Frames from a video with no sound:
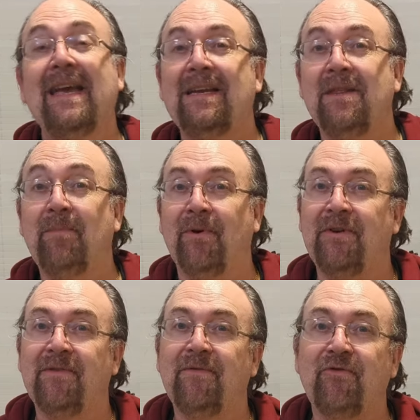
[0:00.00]
get to the
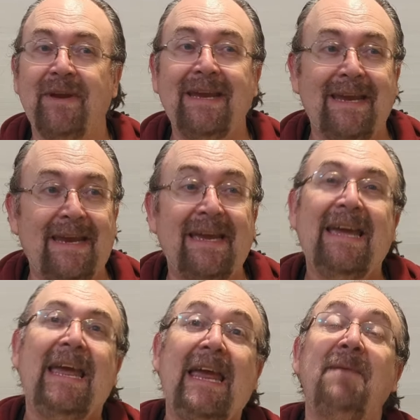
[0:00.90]
point of drinking.
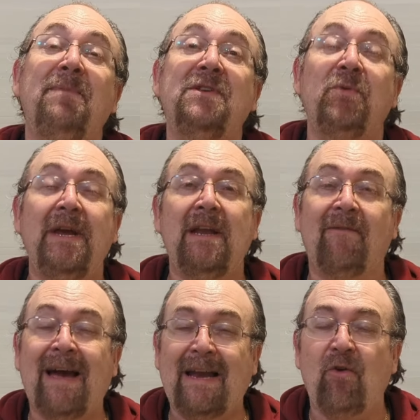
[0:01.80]
In between, I've
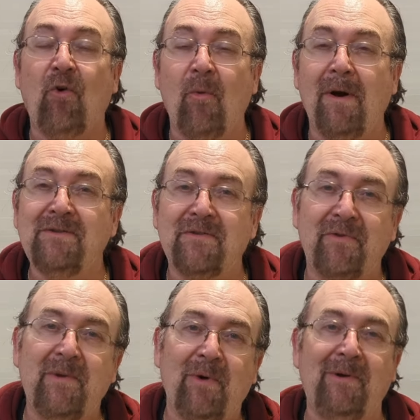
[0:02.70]
had almost
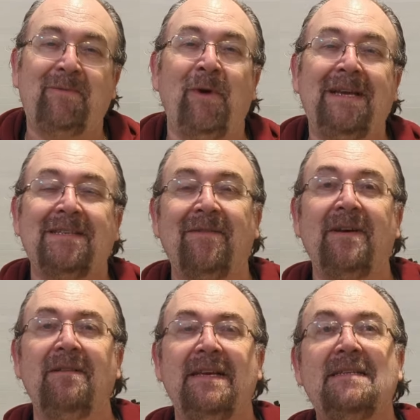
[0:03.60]
3 weeks of
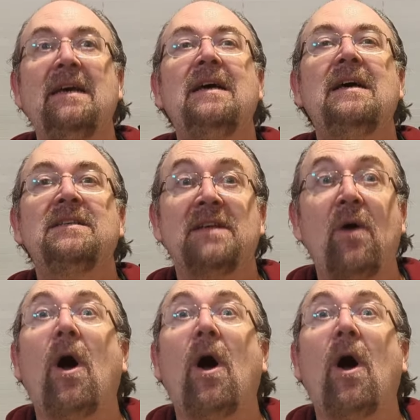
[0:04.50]
illness, so